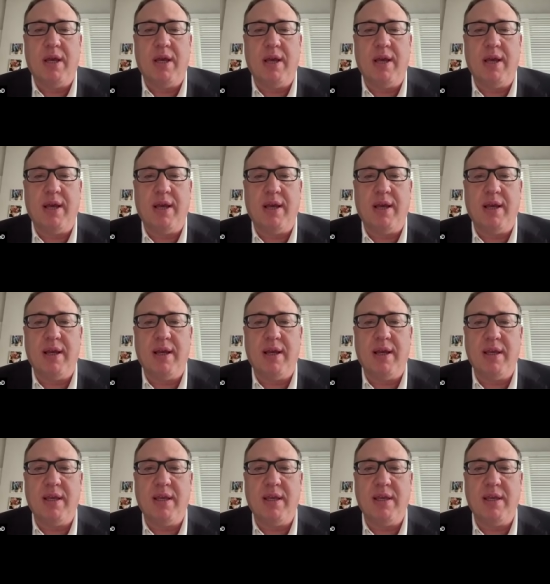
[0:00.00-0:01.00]

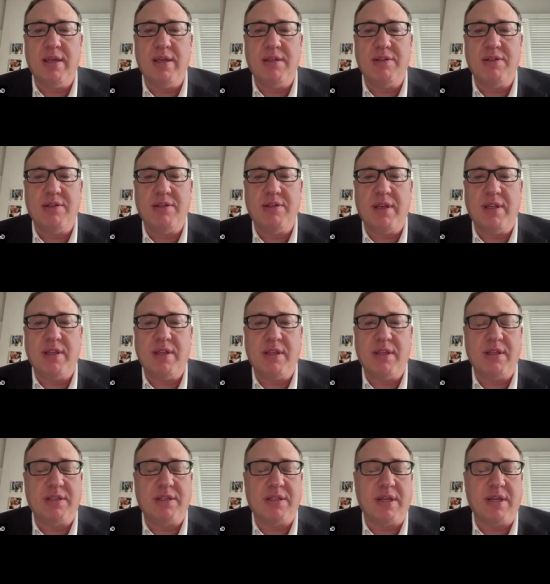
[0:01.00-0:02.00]
and to
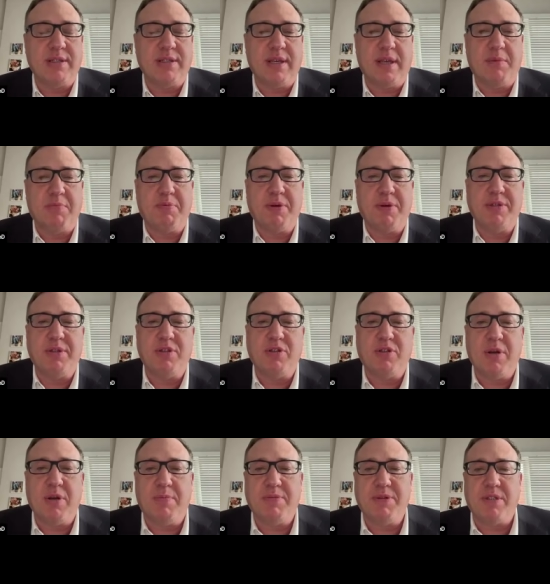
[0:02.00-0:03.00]
discuss how President
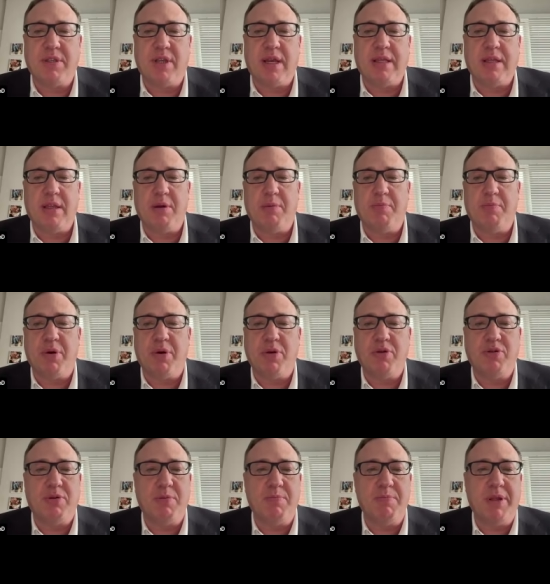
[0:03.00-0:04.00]
Trump is likely to
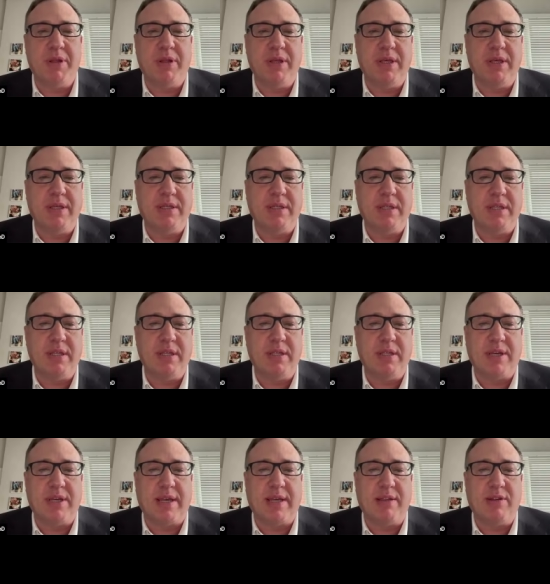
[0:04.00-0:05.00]
approach the Middle East in
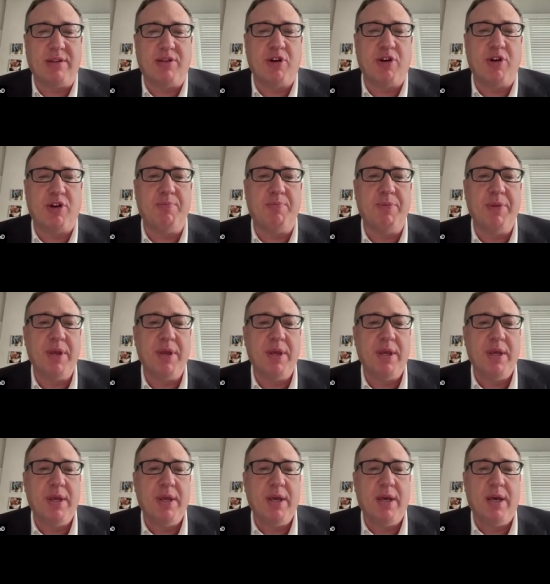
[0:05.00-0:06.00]
his second term.
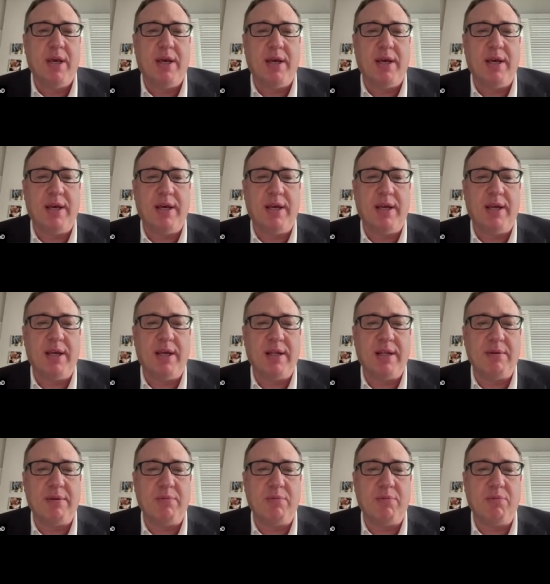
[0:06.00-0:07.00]

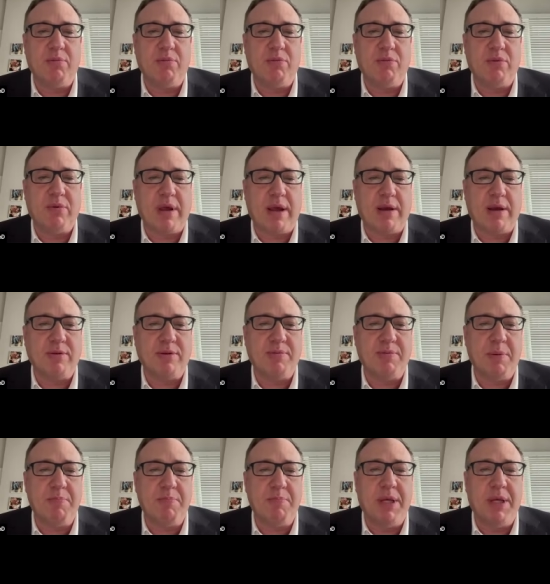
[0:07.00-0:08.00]
Uh,
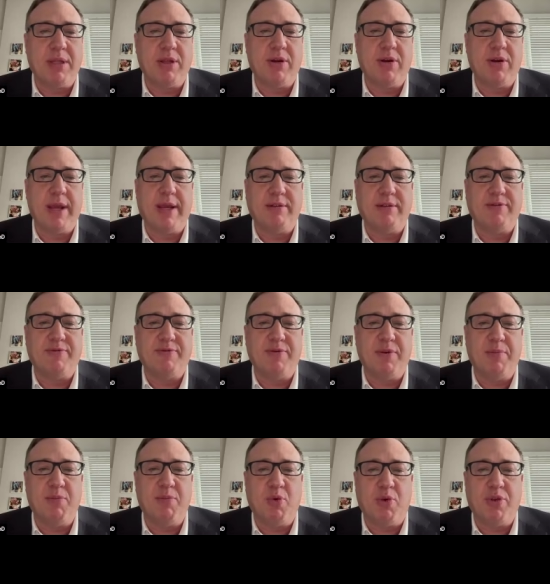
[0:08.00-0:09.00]
Congressman Miller hails
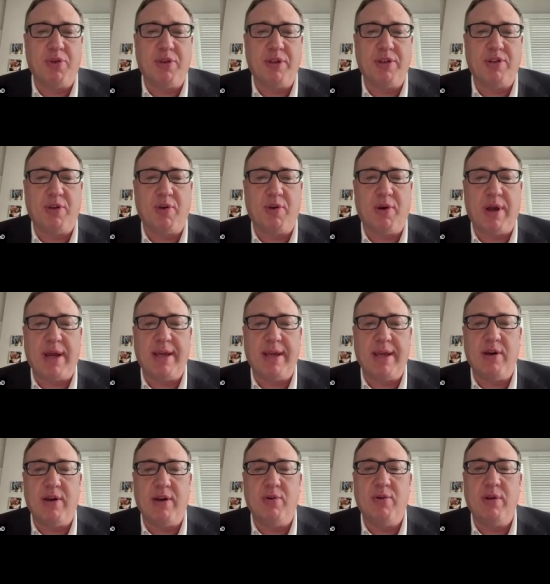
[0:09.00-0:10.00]
from Northeast
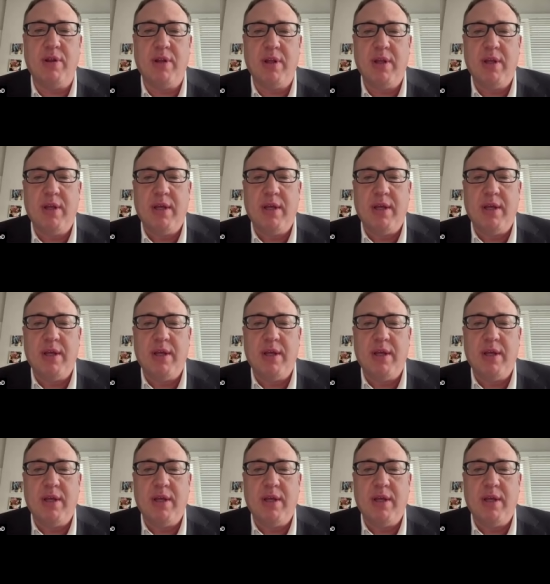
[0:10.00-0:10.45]
Ohio.